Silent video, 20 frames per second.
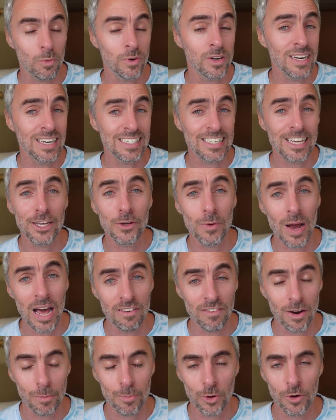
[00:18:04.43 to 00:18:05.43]
We're going to take you out
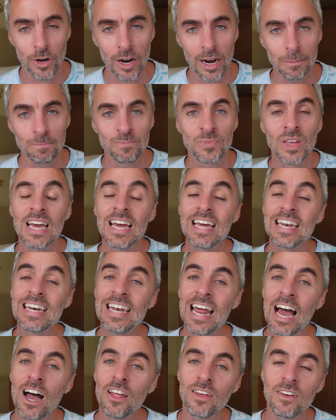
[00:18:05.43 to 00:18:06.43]
of our program.
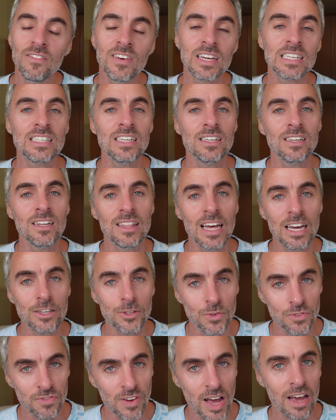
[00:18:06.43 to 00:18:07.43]
Now they've extended that
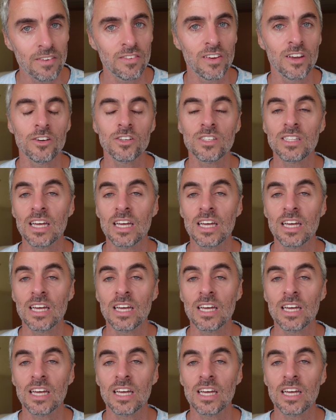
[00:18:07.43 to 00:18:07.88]
to 5 years.